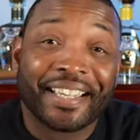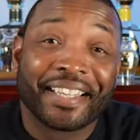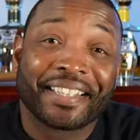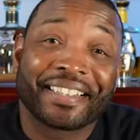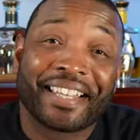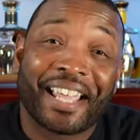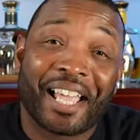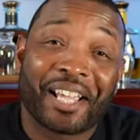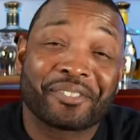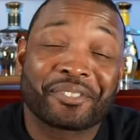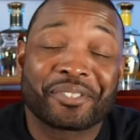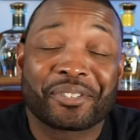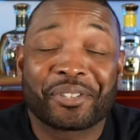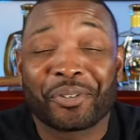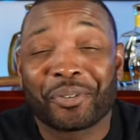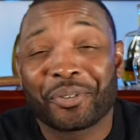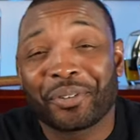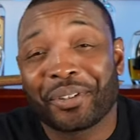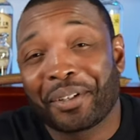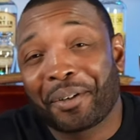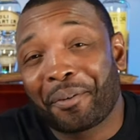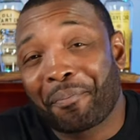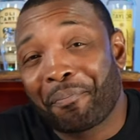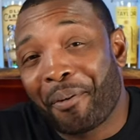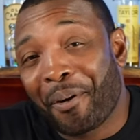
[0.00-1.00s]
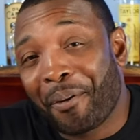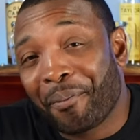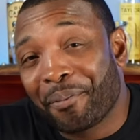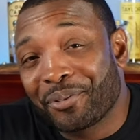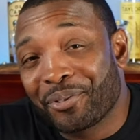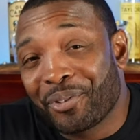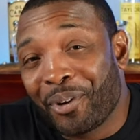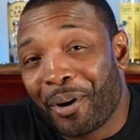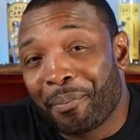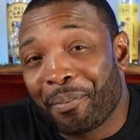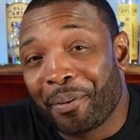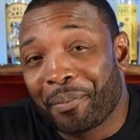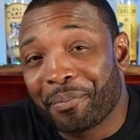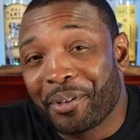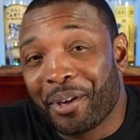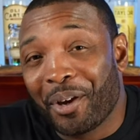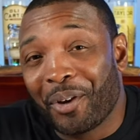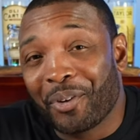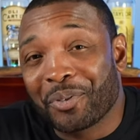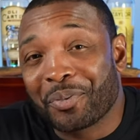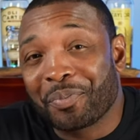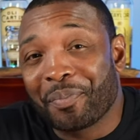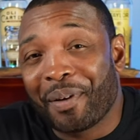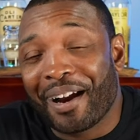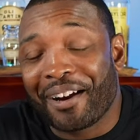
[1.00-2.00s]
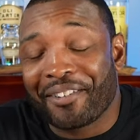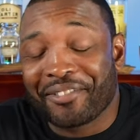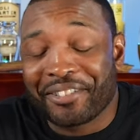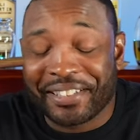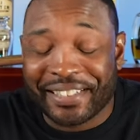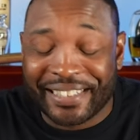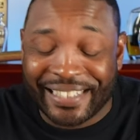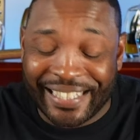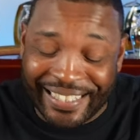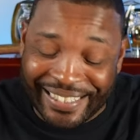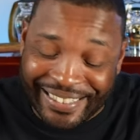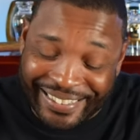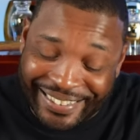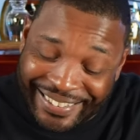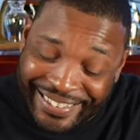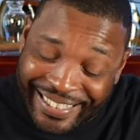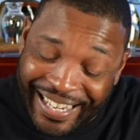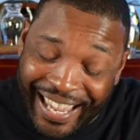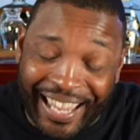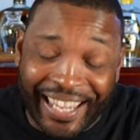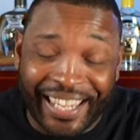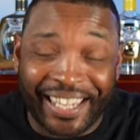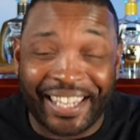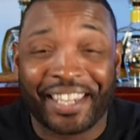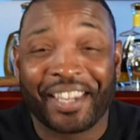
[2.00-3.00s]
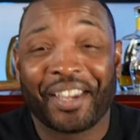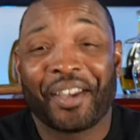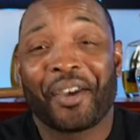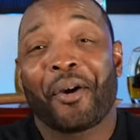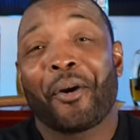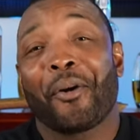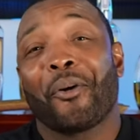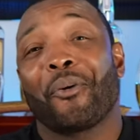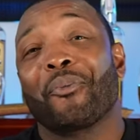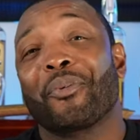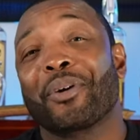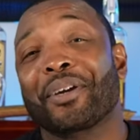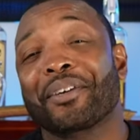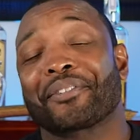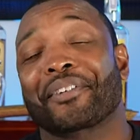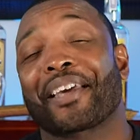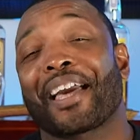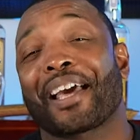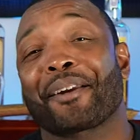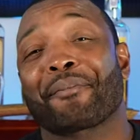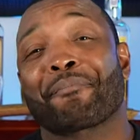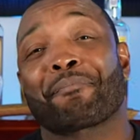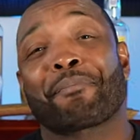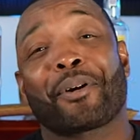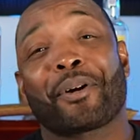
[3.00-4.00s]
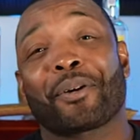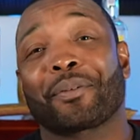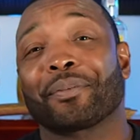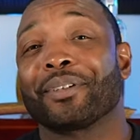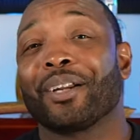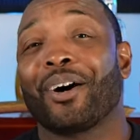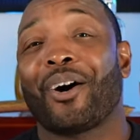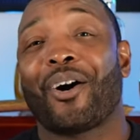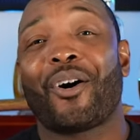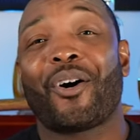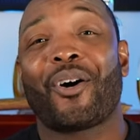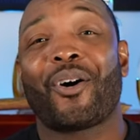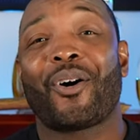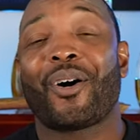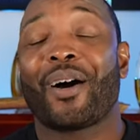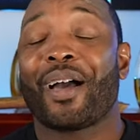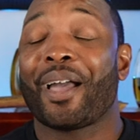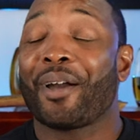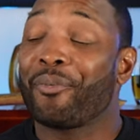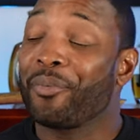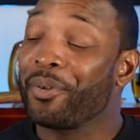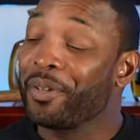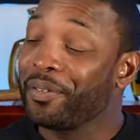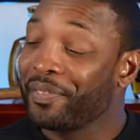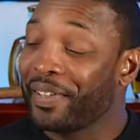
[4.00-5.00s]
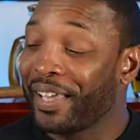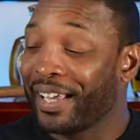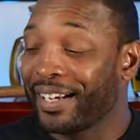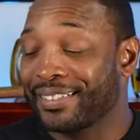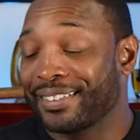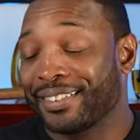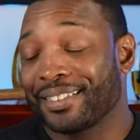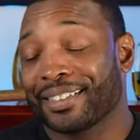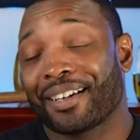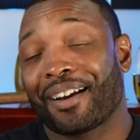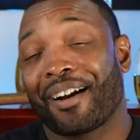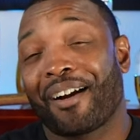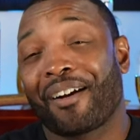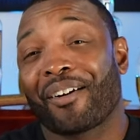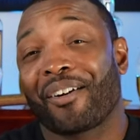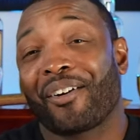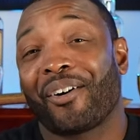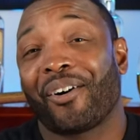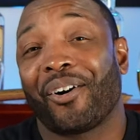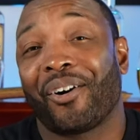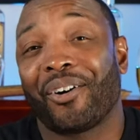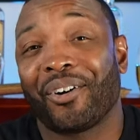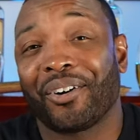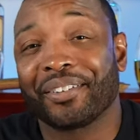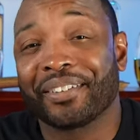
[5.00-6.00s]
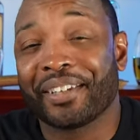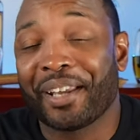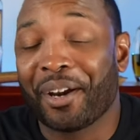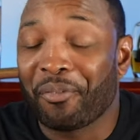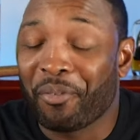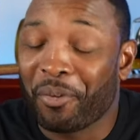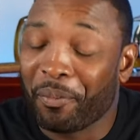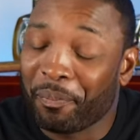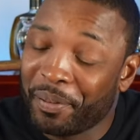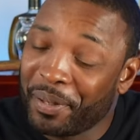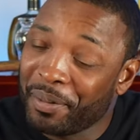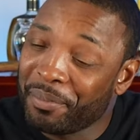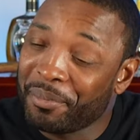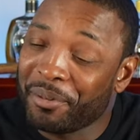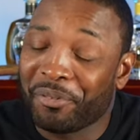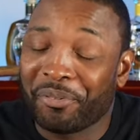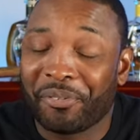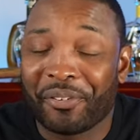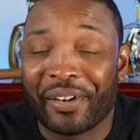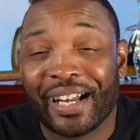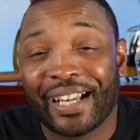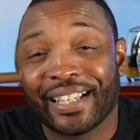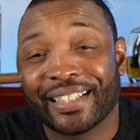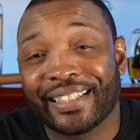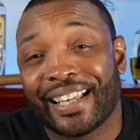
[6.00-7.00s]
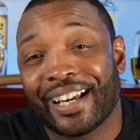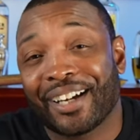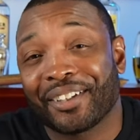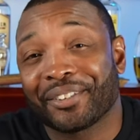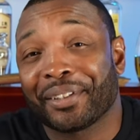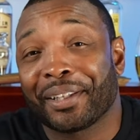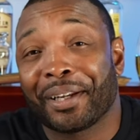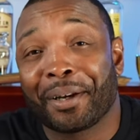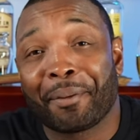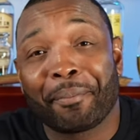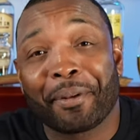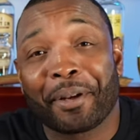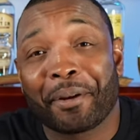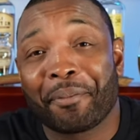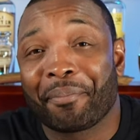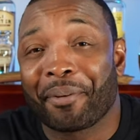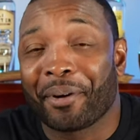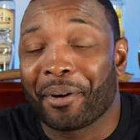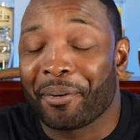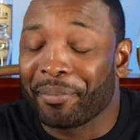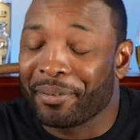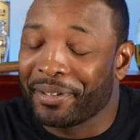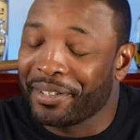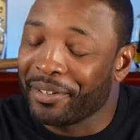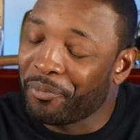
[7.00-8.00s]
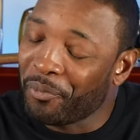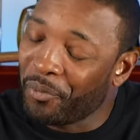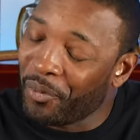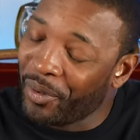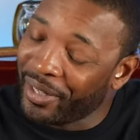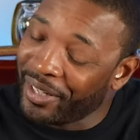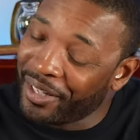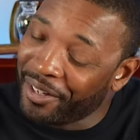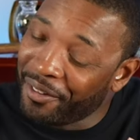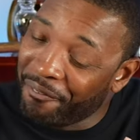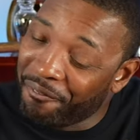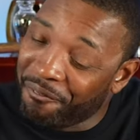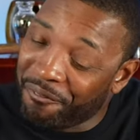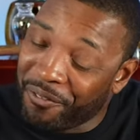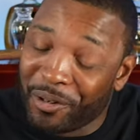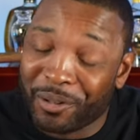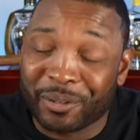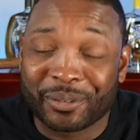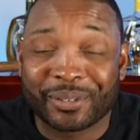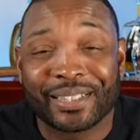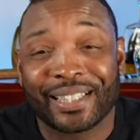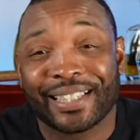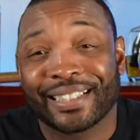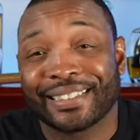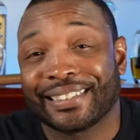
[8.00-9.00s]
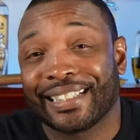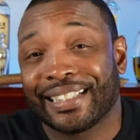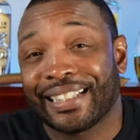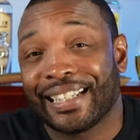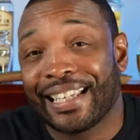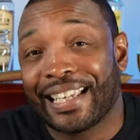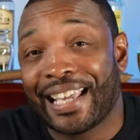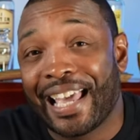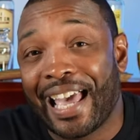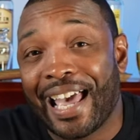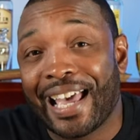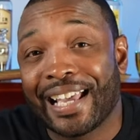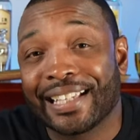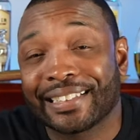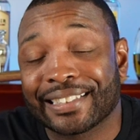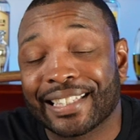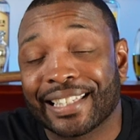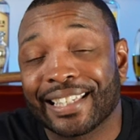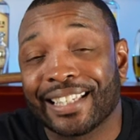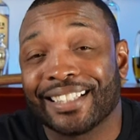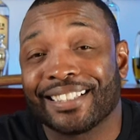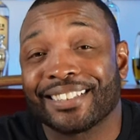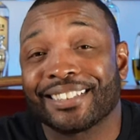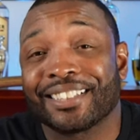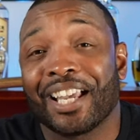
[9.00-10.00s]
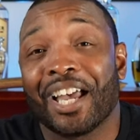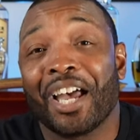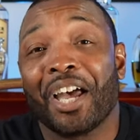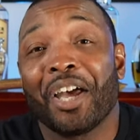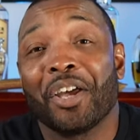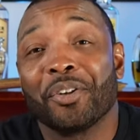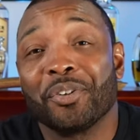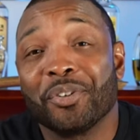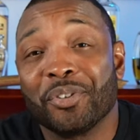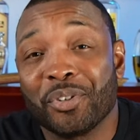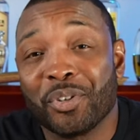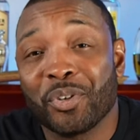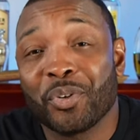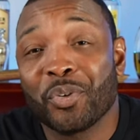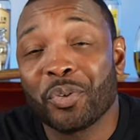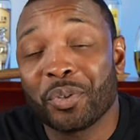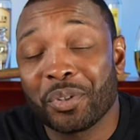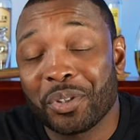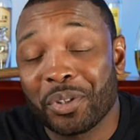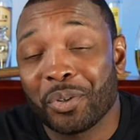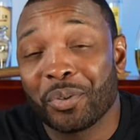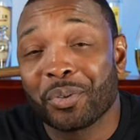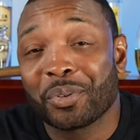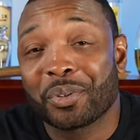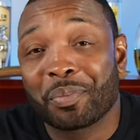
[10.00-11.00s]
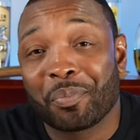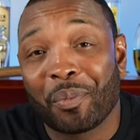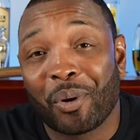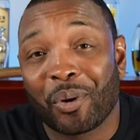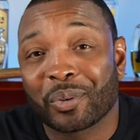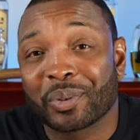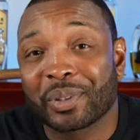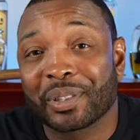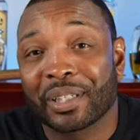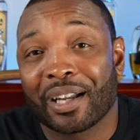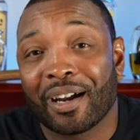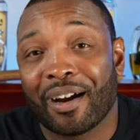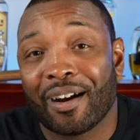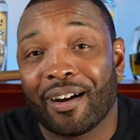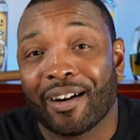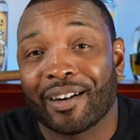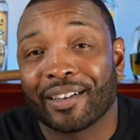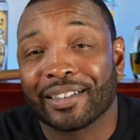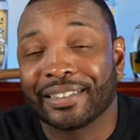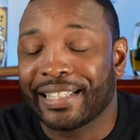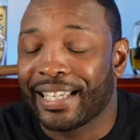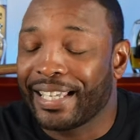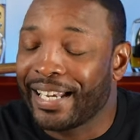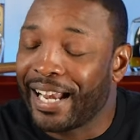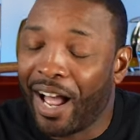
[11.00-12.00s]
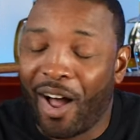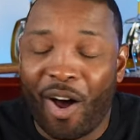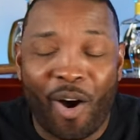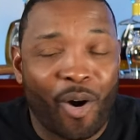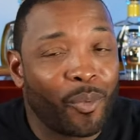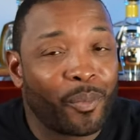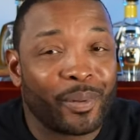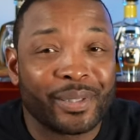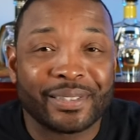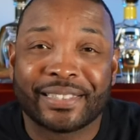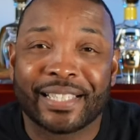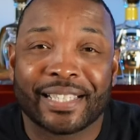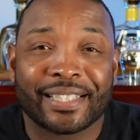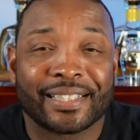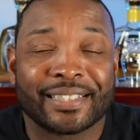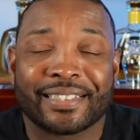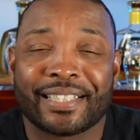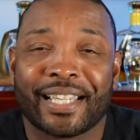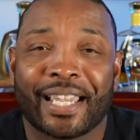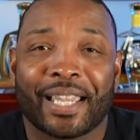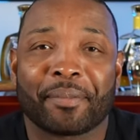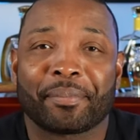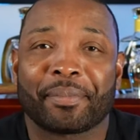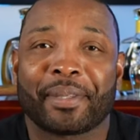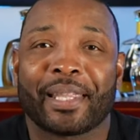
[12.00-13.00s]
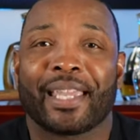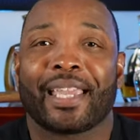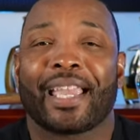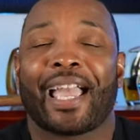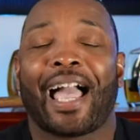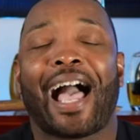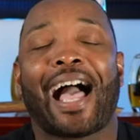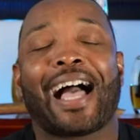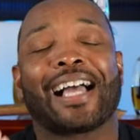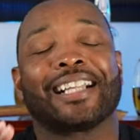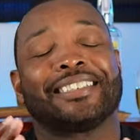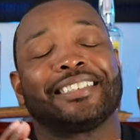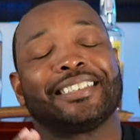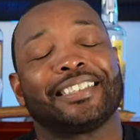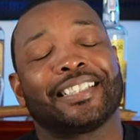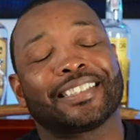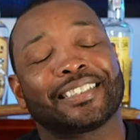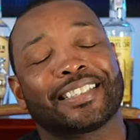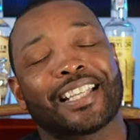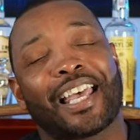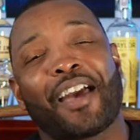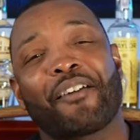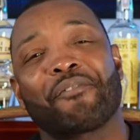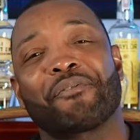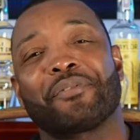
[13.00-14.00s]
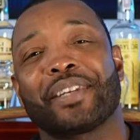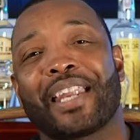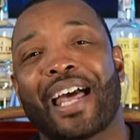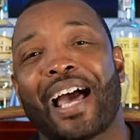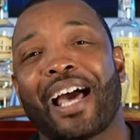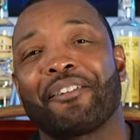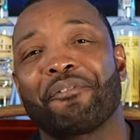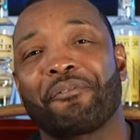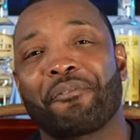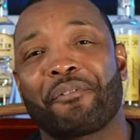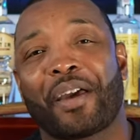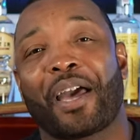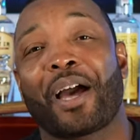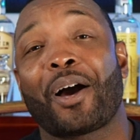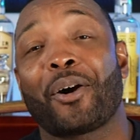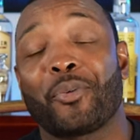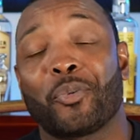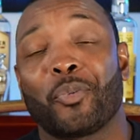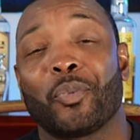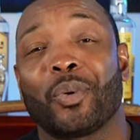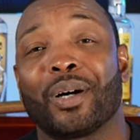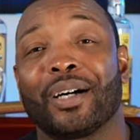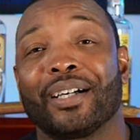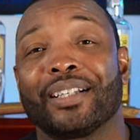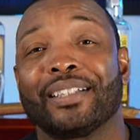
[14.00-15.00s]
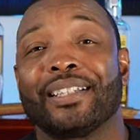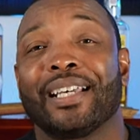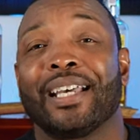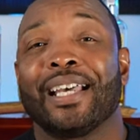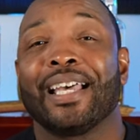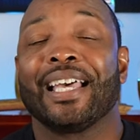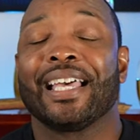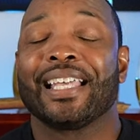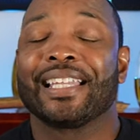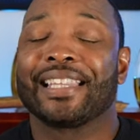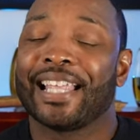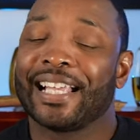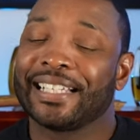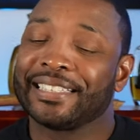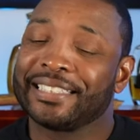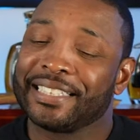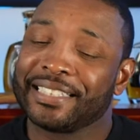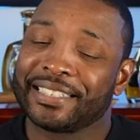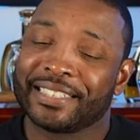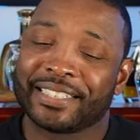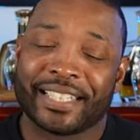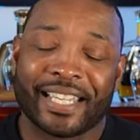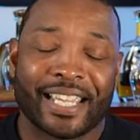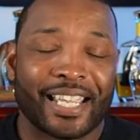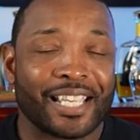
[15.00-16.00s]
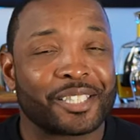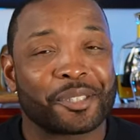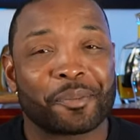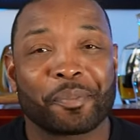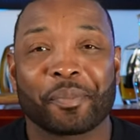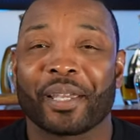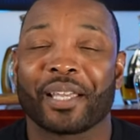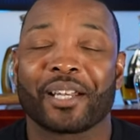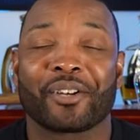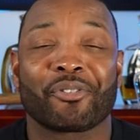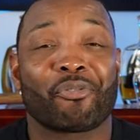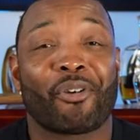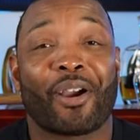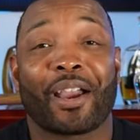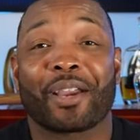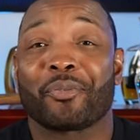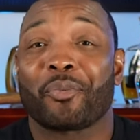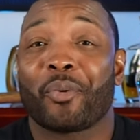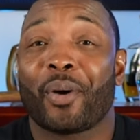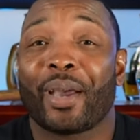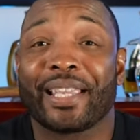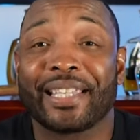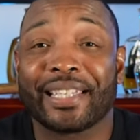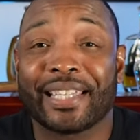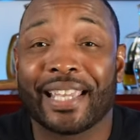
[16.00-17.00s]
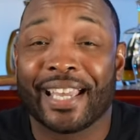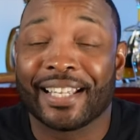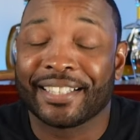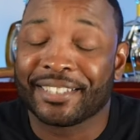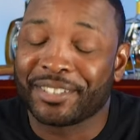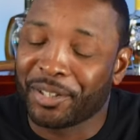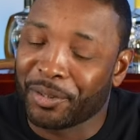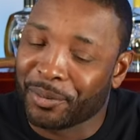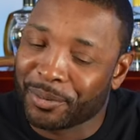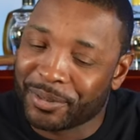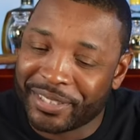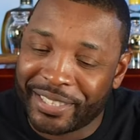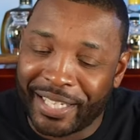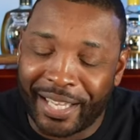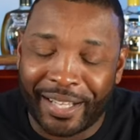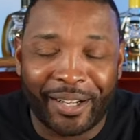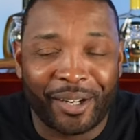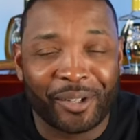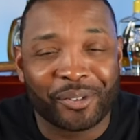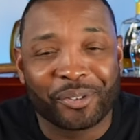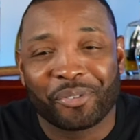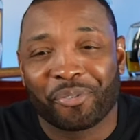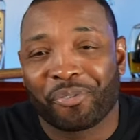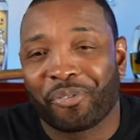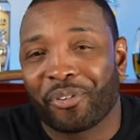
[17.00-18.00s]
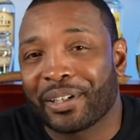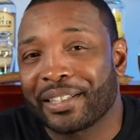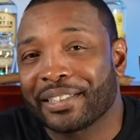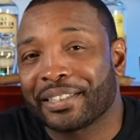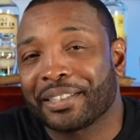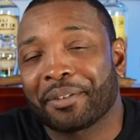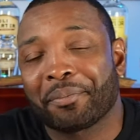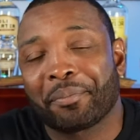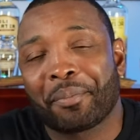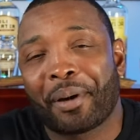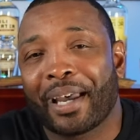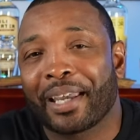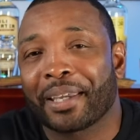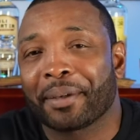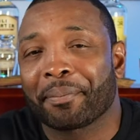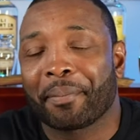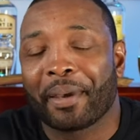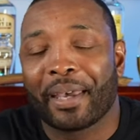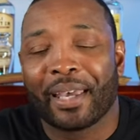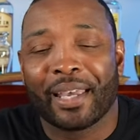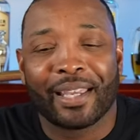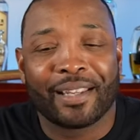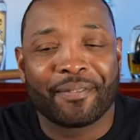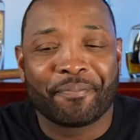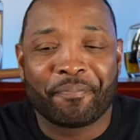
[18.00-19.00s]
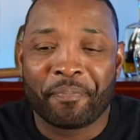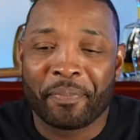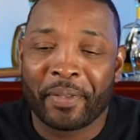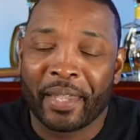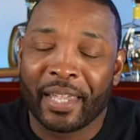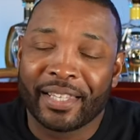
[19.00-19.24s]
Thanks for tuning in to Bourbon Drop. I'm your host, Myron. Today, we've got a bourbon haul and we've got a cigar haul. Now, when people find out that I'm in a bourbon, one of the first things that they ask is, do you smoke cigars? And I always say the same thing. I just have not found one that just hits me in the right way yet. So shout out to Fredis and Mike, man.